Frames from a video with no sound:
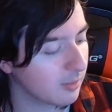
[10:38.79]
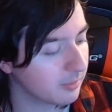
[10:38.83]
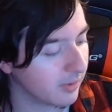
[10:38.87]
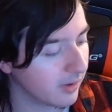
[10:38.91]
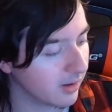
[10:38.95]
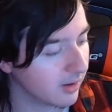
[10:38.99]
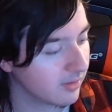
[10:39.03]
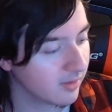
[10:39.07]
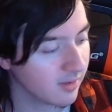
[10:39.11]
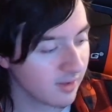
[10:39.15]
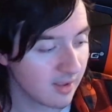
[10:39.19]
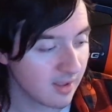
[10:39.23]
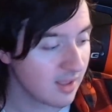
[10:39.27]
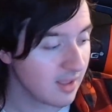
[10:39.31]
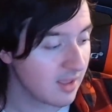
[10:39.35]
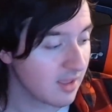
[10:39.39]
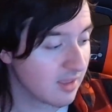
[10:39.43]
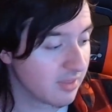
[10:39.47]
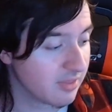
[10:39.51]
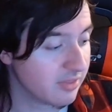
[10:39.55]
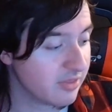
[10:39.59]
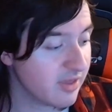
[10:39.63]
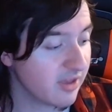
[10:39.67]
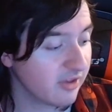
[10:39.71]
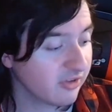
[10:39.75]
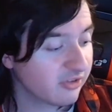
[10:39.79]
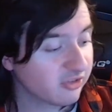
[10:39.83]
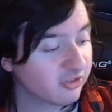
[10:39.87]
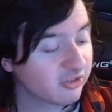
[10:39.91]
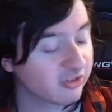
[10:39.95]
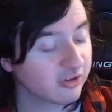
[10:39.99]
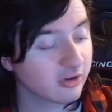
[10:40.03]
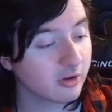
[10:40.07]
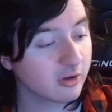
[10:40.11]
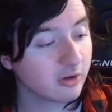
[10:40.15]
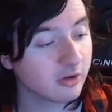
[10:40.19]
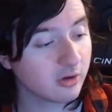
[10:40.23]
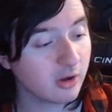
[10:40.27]
But
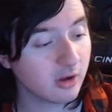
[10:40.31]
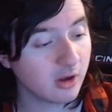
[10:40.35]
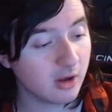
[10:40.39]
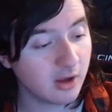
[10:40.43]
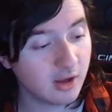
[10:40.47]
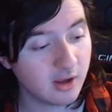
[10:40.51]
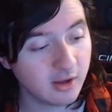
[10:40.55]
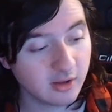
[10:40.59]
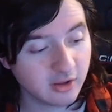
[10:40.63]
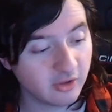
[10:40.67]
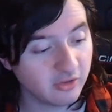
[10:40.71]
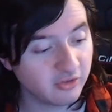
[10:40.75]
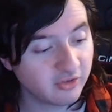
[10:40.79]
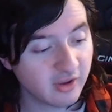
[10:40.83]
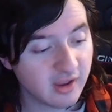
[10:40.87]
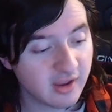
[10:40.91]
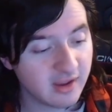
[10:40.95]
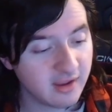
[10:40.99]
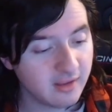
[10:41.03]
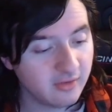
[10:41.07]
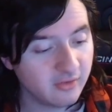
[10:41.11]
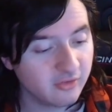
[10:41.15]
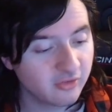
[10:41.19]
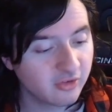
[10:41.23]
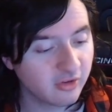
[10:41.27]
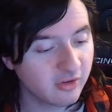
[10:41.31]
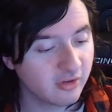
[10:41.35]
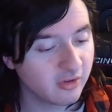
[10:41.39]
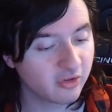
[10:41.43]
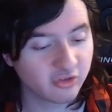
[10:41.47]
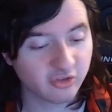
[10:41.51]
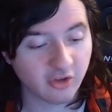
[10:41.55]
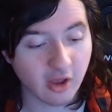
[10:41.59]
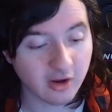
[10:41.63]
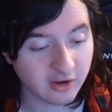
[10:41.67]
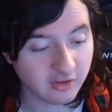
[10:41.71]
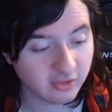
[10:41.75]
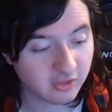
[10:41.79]
this contains
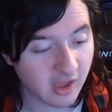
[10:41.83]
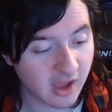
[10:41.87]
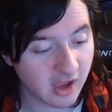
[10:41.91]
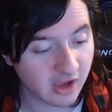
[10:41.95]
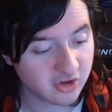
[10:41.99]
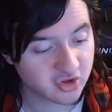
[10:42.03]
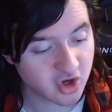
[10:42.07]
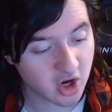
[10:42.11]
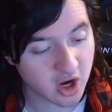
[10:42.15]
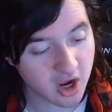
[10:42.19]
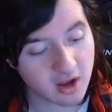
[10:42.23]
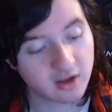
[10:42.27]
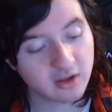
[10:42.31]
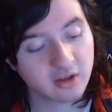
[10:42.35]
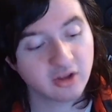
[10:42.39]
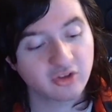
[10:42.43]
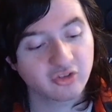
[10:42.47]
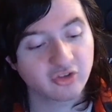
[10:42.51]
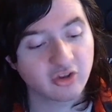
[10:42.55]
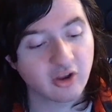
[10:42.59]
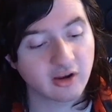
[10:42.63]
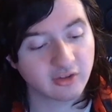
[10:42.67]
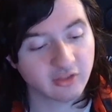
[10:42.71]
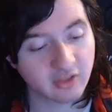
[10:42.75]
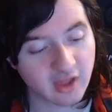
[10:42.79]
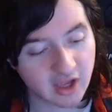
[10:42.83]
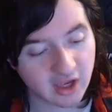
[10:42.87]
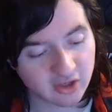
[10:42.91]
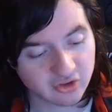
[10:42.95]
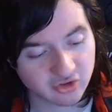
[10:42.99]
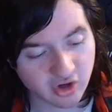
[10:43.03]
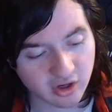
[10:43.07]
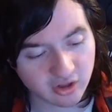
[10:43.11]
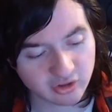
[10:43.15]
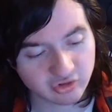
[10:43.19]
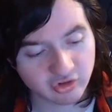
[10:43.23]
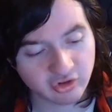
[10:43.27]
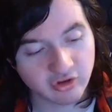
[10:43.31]
Sonic the Hedgehog, Sonic the
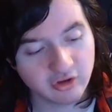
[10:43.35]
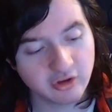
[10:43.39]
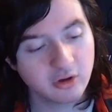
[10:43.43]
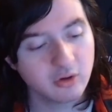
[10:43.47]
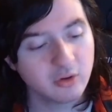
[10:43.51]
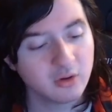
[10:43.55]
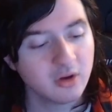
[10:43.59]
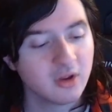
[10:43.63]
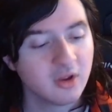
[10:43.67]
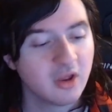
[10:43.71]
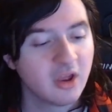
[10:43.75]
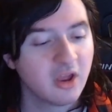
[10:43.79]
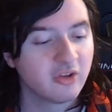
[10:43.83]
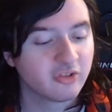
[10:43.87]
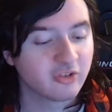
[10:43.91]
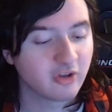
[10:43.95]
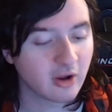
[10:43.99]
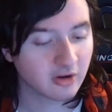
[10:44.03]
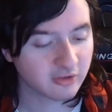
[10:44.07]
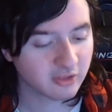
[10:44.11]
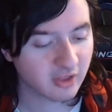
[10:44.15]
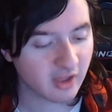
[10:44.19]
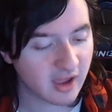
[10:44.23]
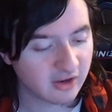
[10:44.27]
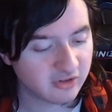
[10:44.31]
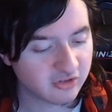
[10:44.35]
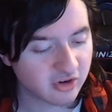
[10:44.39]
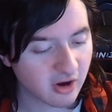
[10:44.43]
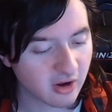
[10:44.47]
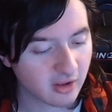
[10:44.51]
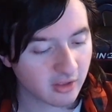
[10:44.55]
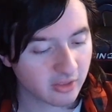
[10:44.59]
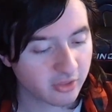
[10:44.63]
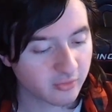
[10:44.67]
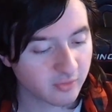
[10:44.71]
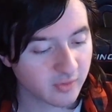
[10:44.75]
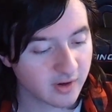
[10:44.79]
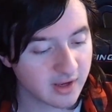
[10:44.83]
Hedgehog 2, Sonic the
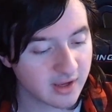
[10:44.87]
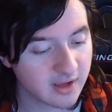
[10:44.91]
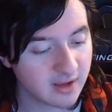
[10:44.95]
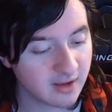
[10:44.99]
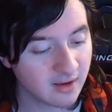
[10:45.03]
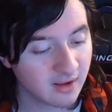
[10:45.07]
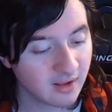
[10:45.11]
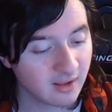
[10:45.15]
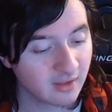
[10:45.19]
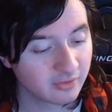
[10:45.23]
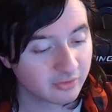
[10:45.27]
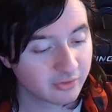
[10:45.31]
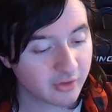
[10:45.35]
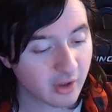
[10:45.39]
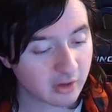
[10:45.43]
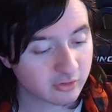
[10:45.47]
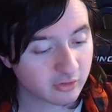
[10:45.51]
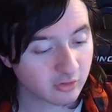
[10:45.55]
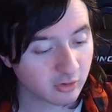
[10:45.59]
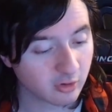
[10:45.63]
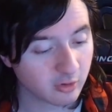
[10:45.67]
Hedgehog 3, Dr.